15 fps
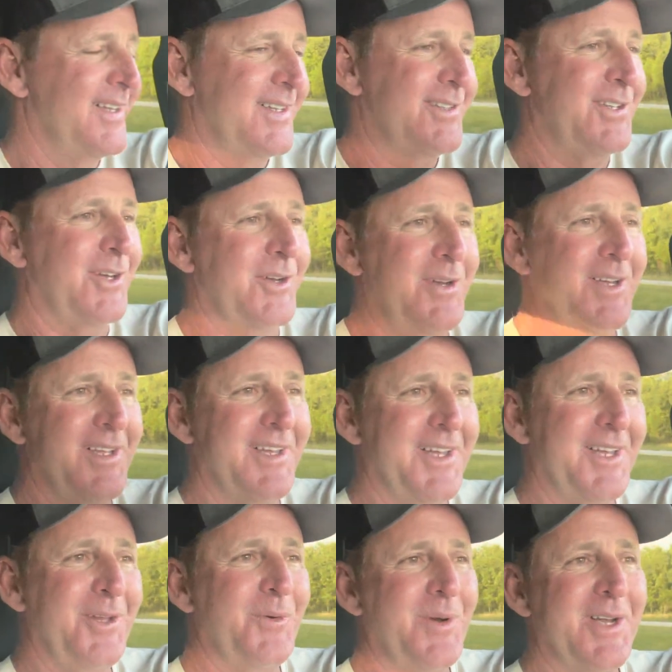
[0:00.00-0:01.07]
So
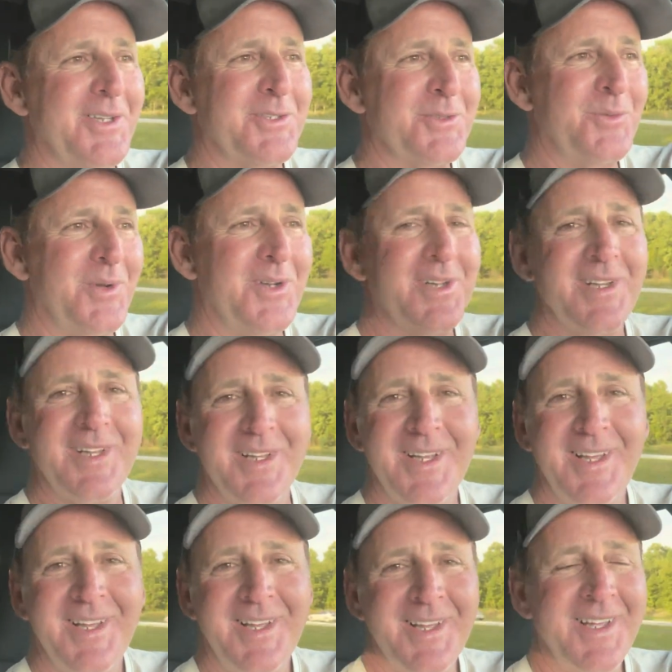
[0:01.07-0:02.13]
anyway, I just wanted
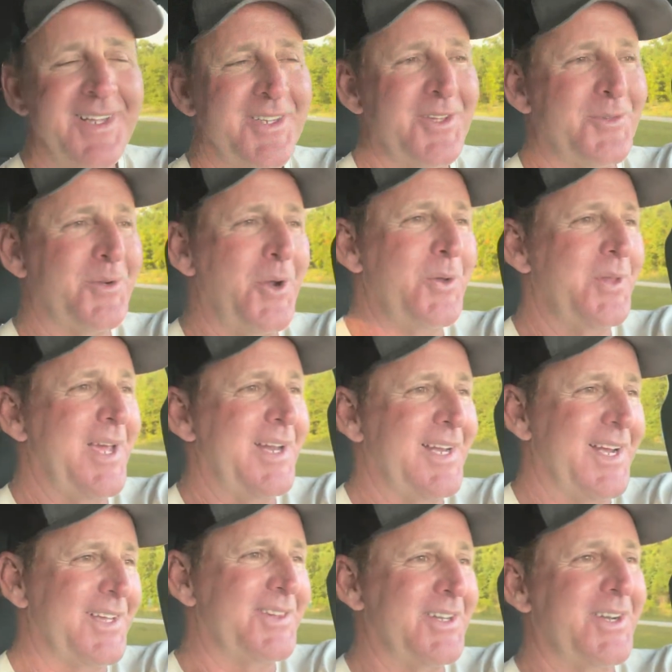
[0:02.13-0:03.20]
to throw that
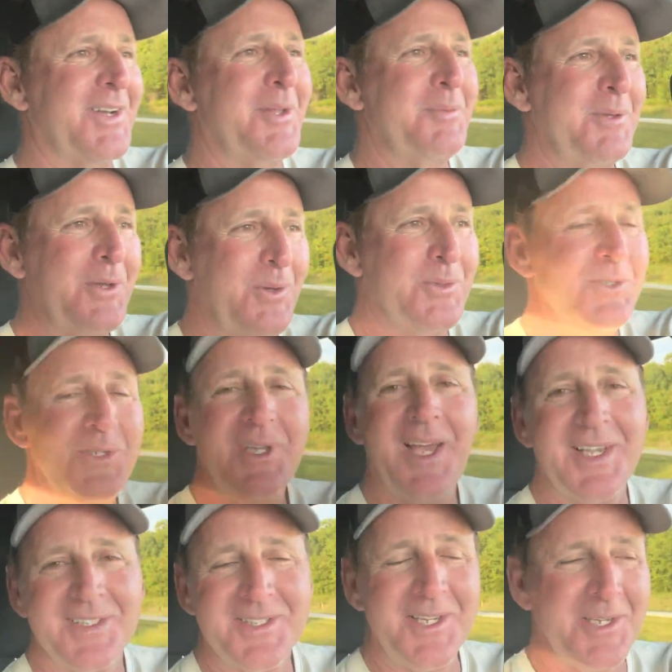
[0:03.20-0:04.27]
out there. Let me know what you
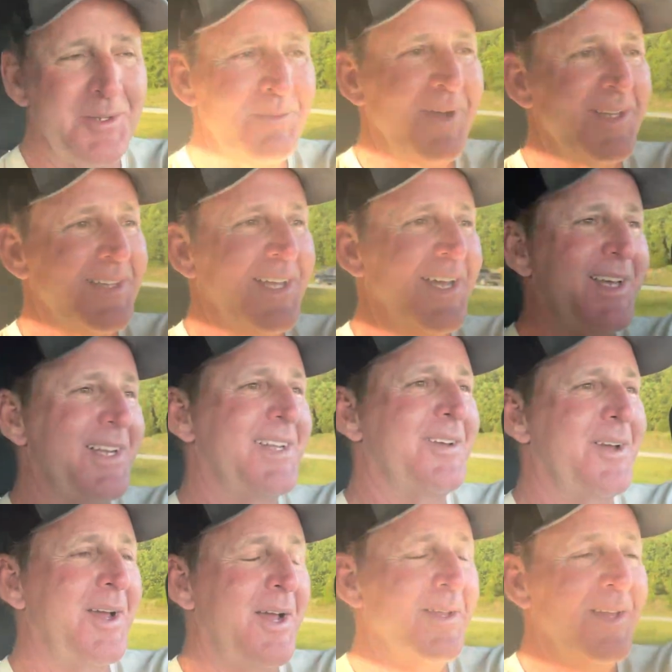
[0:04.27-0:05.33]
guys think about that.
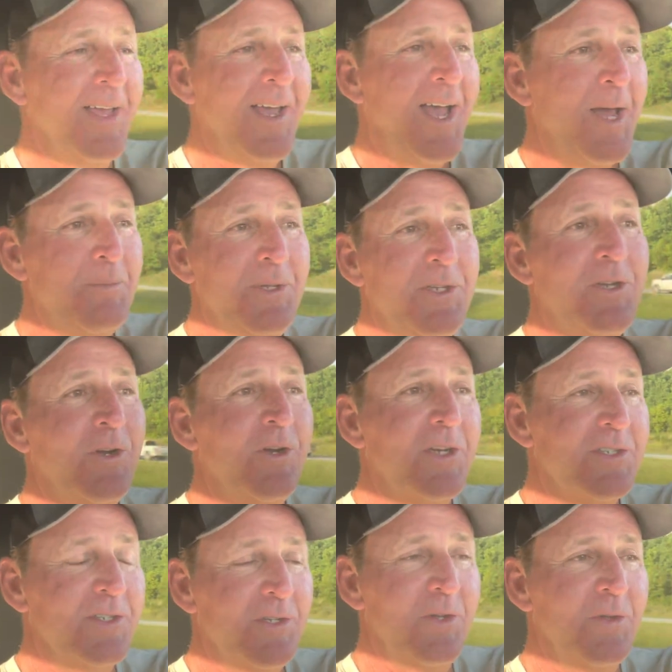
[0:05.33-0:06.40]
I'd be
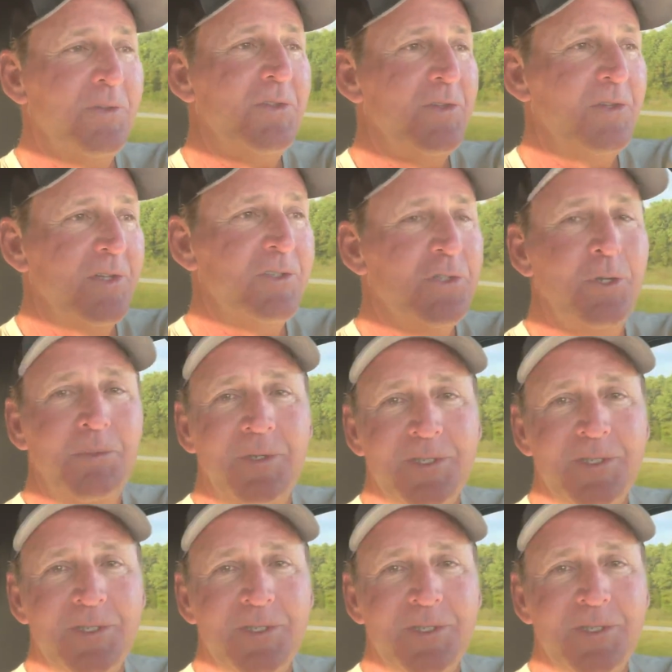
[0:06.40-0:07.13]
curious, you know, shoot me